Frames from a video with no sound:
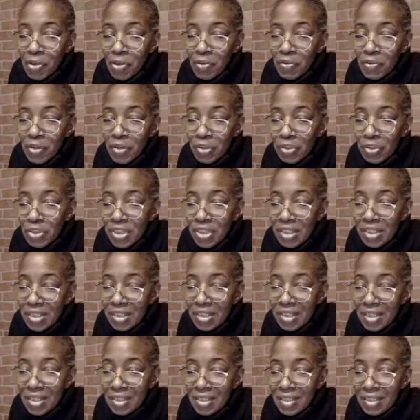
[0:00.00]
Grilled
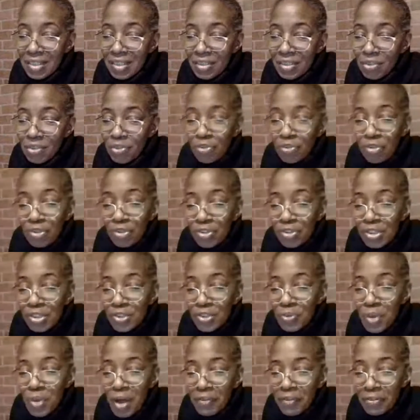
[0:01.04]
cheese
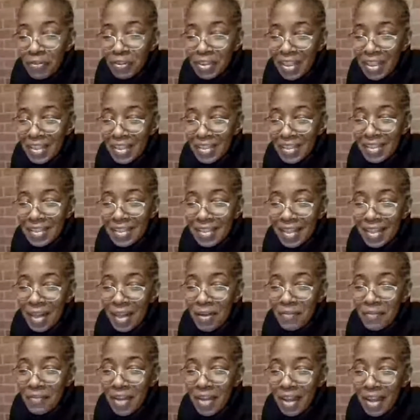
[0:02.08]
waffle doesn't
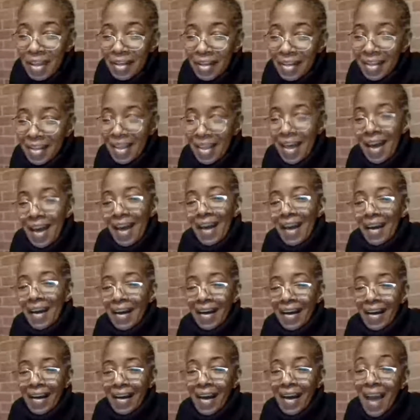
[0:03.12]
sound right.
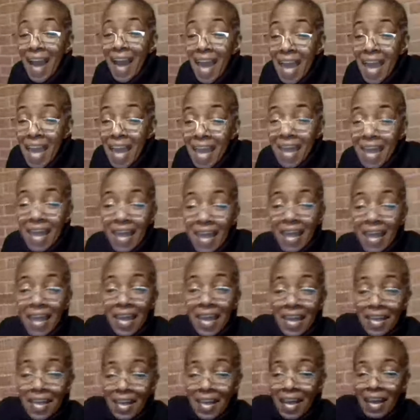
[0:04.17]

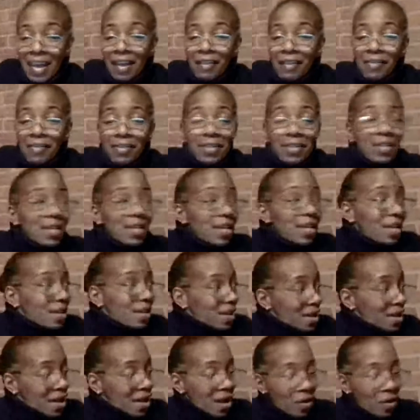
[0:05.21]
Hey, Carolyn, how